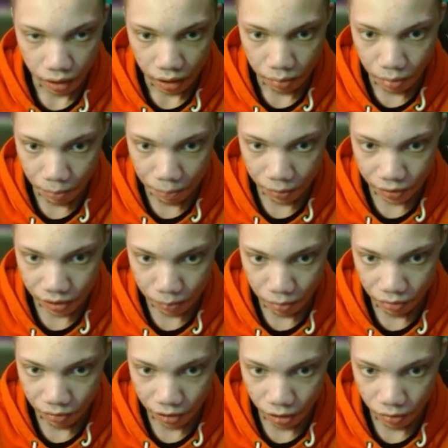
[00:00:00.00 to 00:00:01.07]
I'm gonna put some
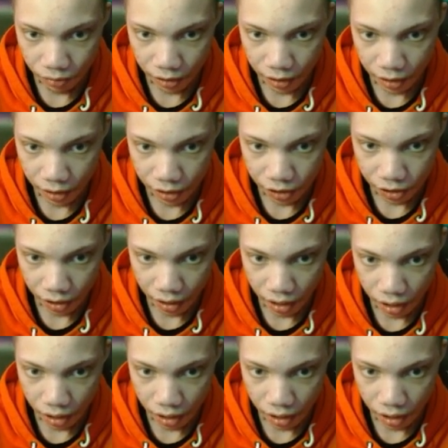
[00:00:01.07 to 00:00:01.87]
of it over here in this chat